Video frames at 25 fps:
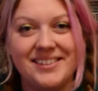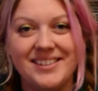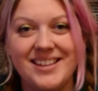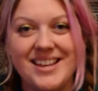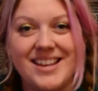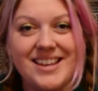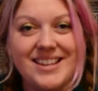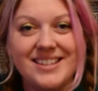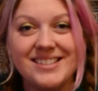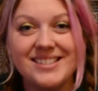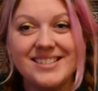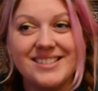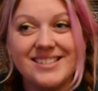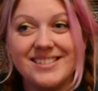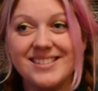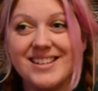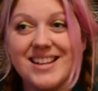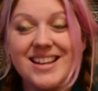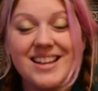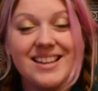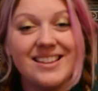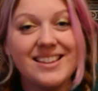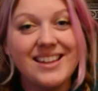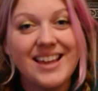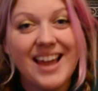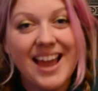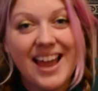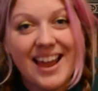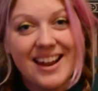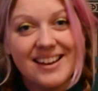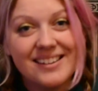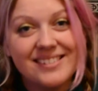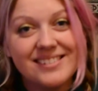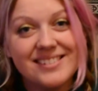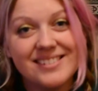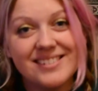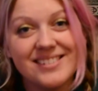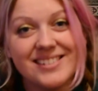It's
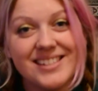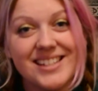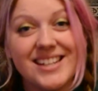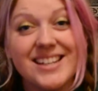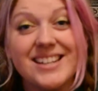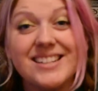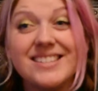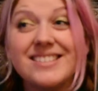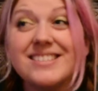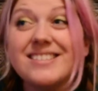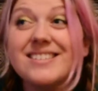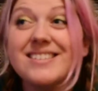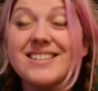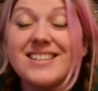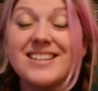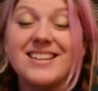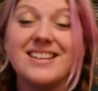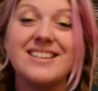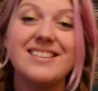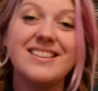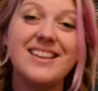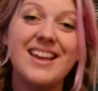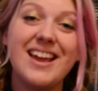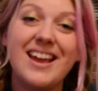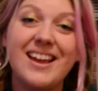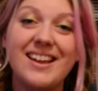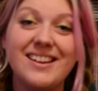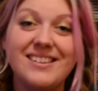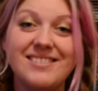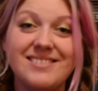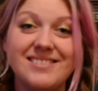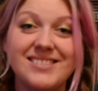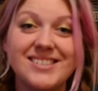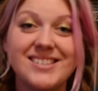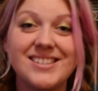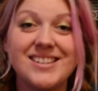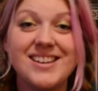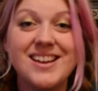near the
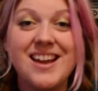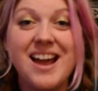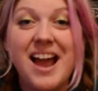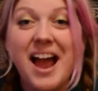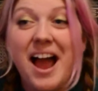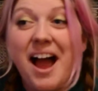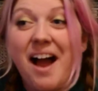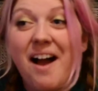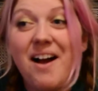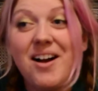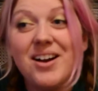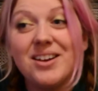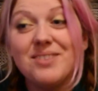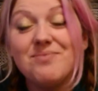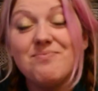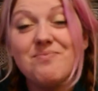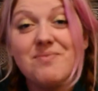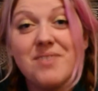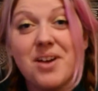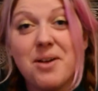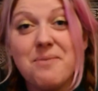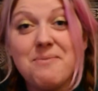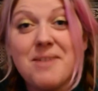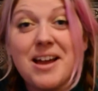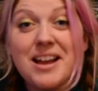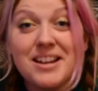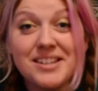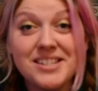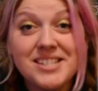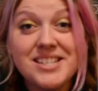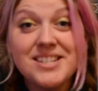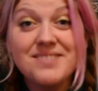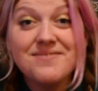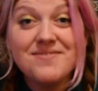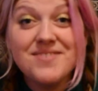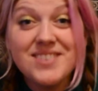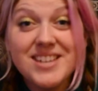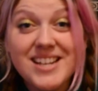end. I'm
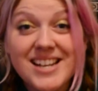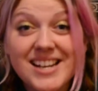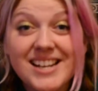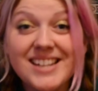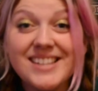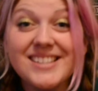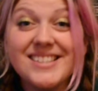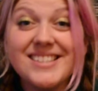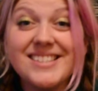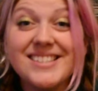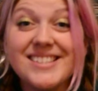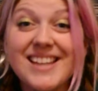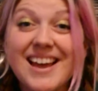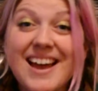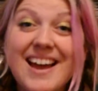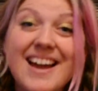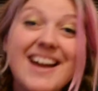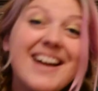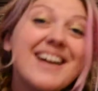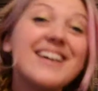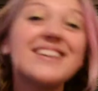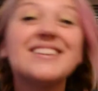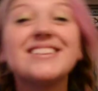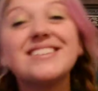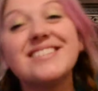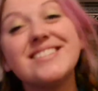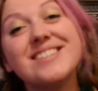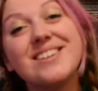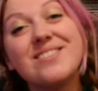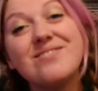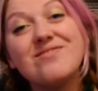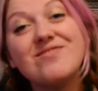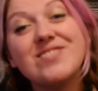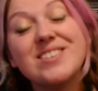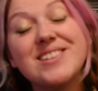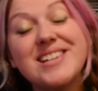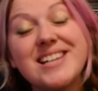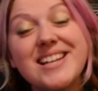actually really sad because
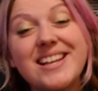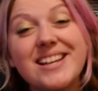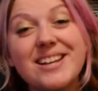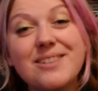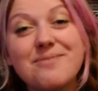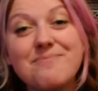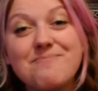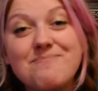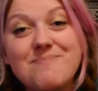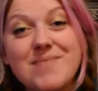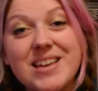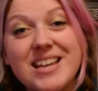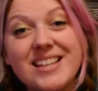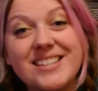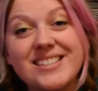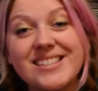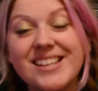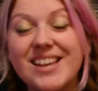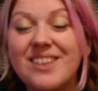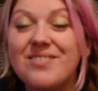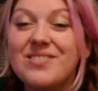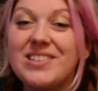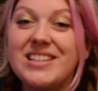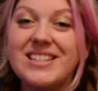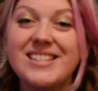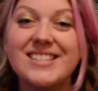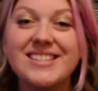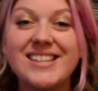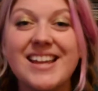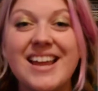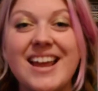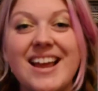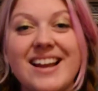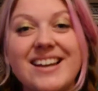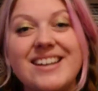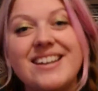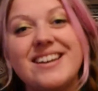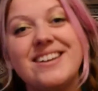I'm really gonna miss coming to say
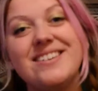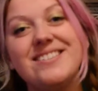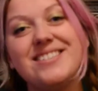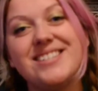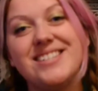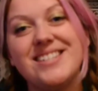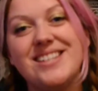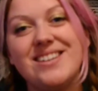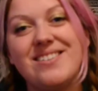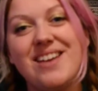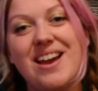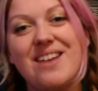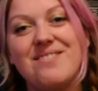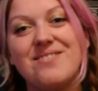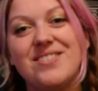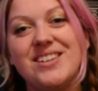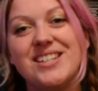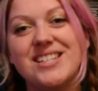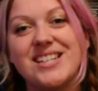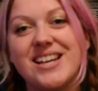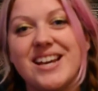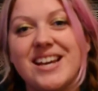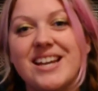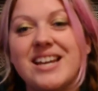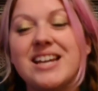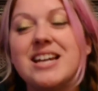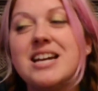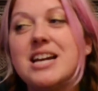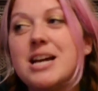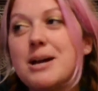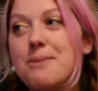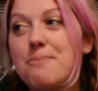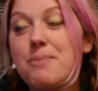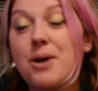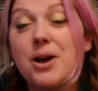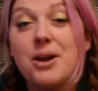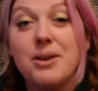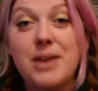hello to you every day,
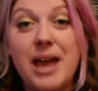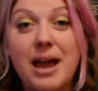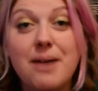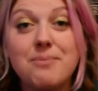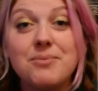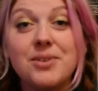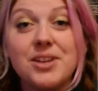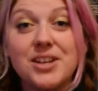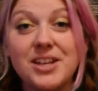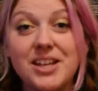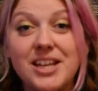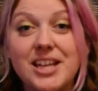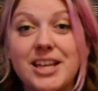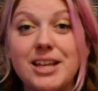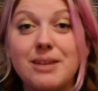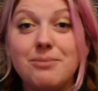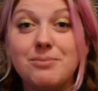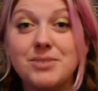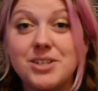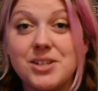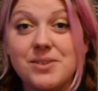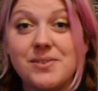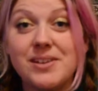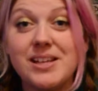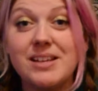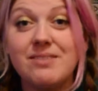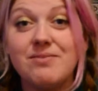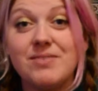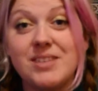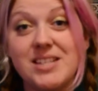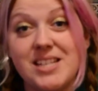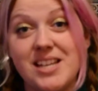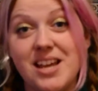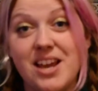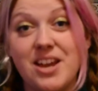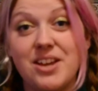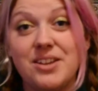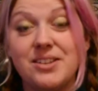but I am gonna keep doing
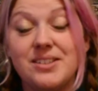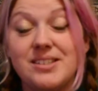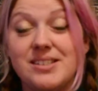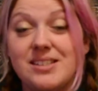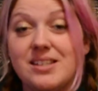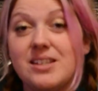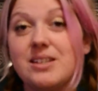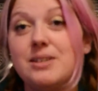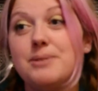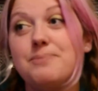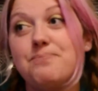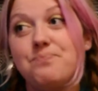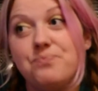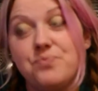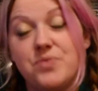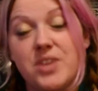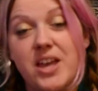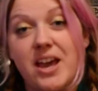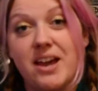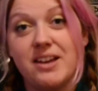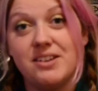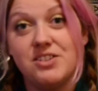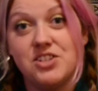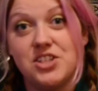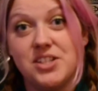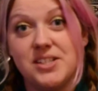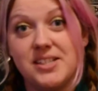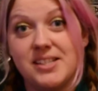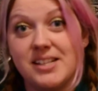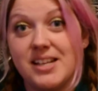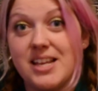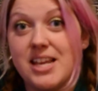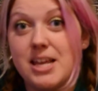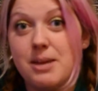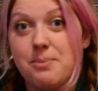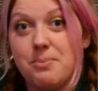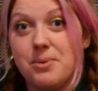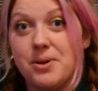videos, so yeah, just
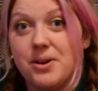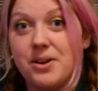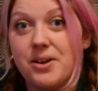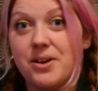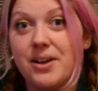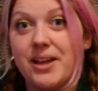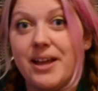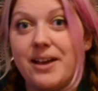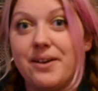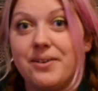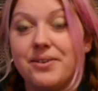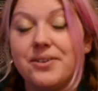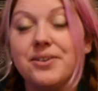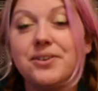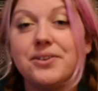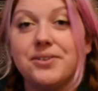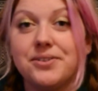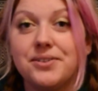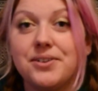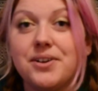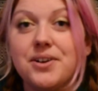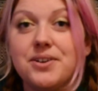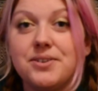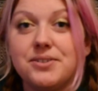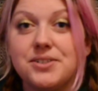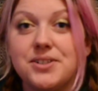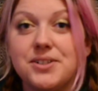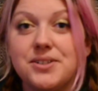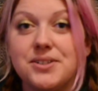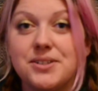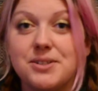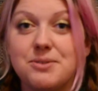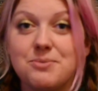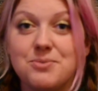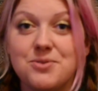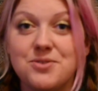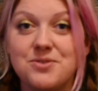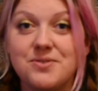keep an eye out and I'll do
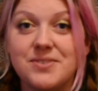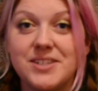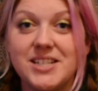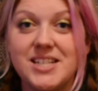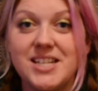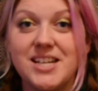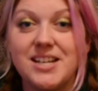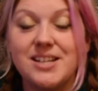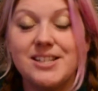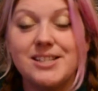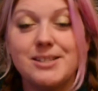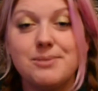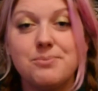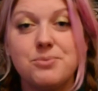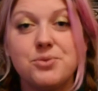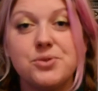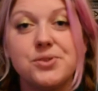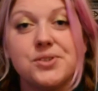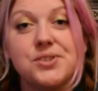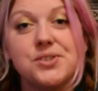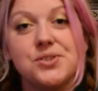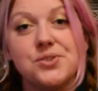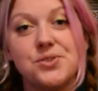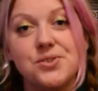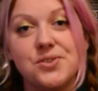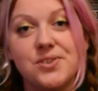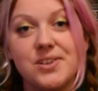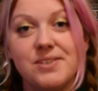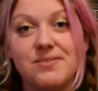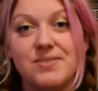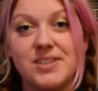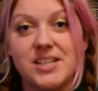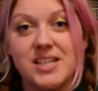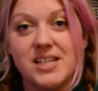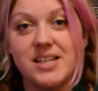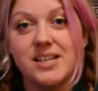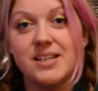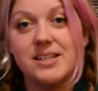some more videos, more story
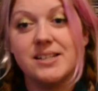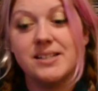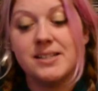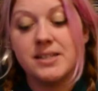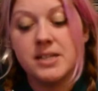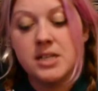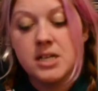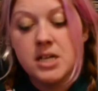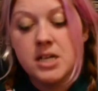videos.